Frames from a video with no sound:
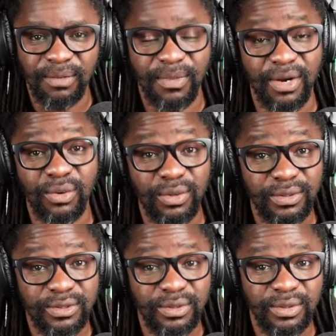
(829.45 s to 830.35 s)
But
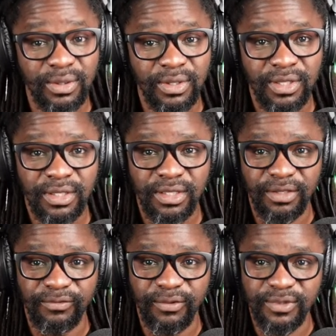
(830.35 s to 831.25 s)
also,
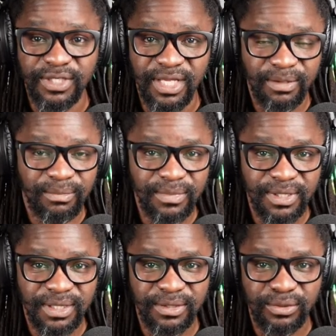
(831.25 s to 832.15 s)
if you DM
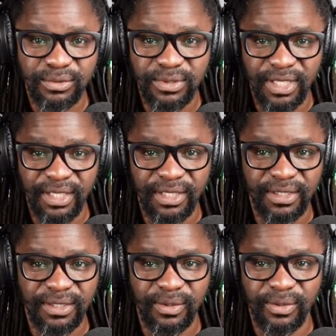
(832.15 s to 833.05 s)
me
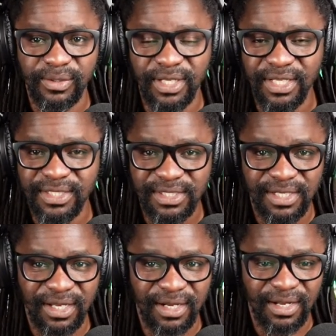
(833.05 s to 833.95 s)
today on
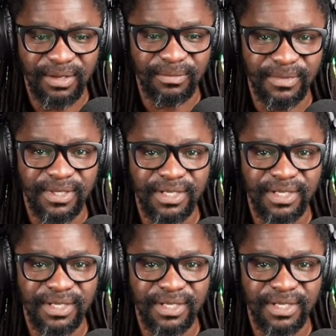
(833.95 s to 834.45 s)
Instagram